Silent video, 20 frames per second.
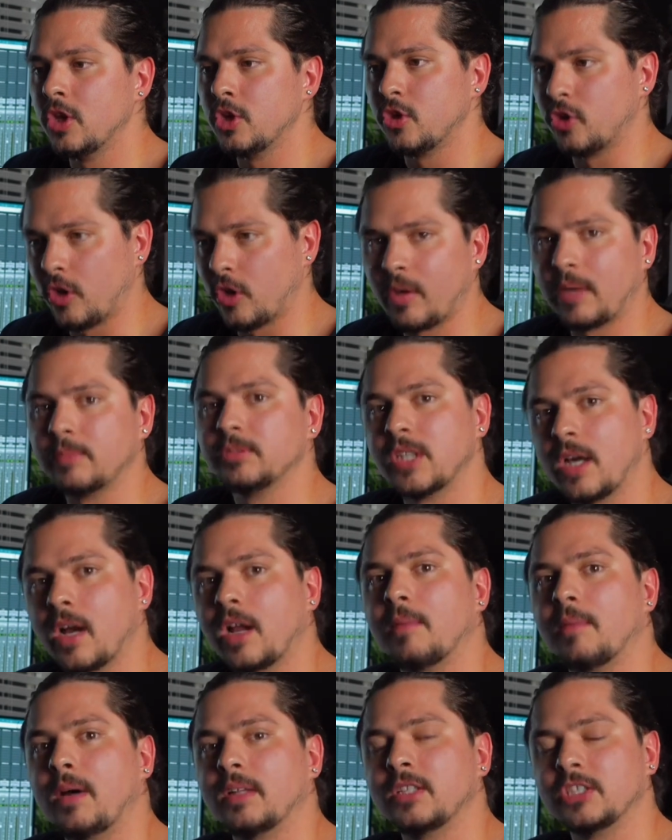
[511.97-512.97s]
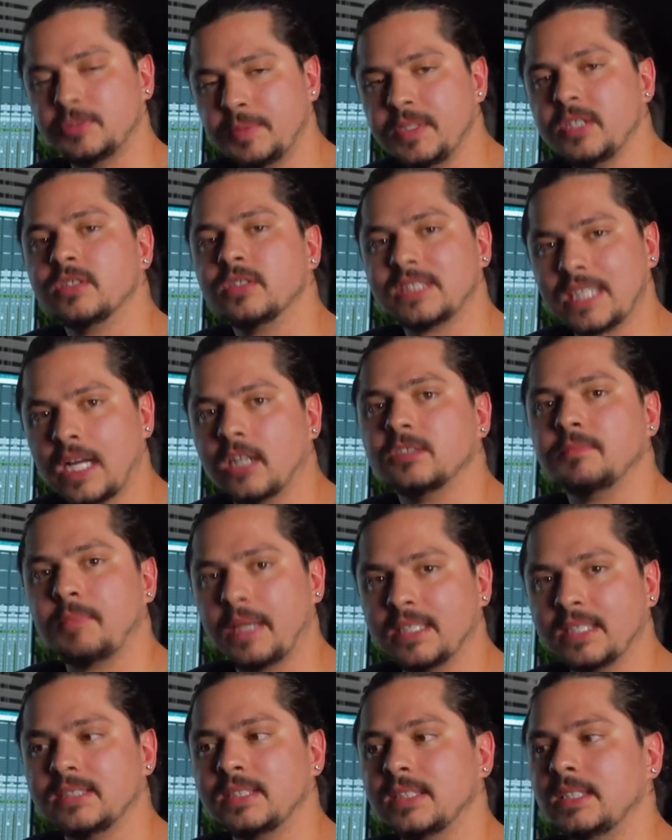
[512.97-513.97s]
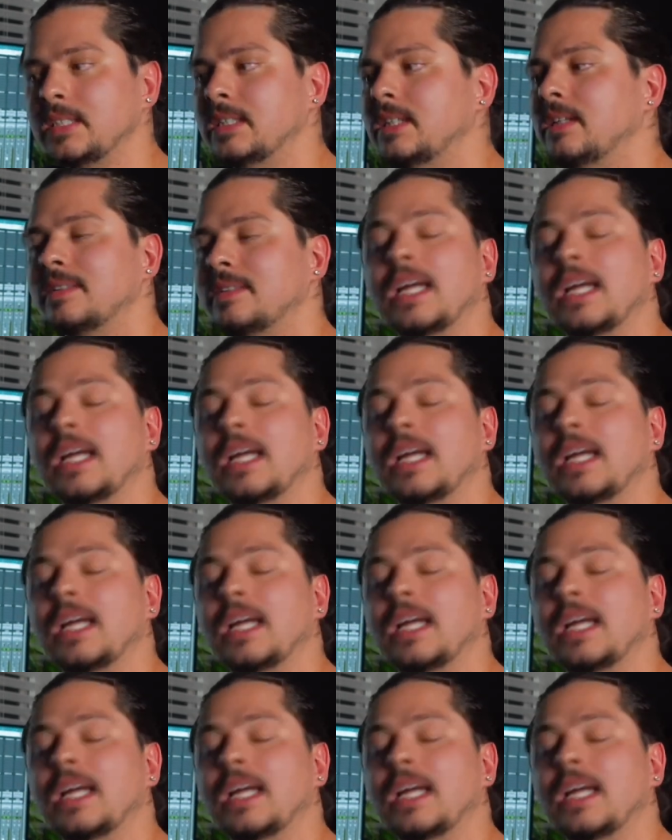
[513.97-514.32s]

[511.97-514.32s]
you know what I'm talking about. The speaker sounds bassy.